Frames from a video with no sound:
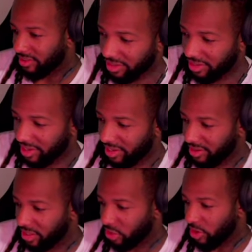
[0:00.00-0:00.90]
Yeah,
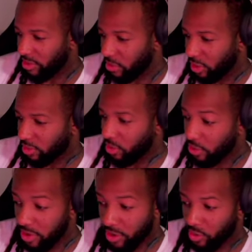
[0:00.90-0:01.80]
to create multiple
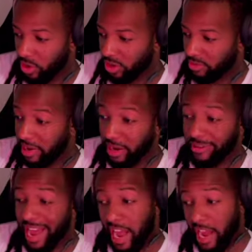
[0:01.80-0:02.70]
thin walls made of
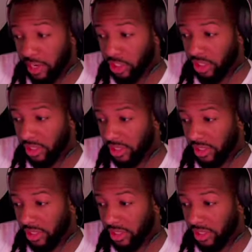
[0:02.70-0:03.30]
ash.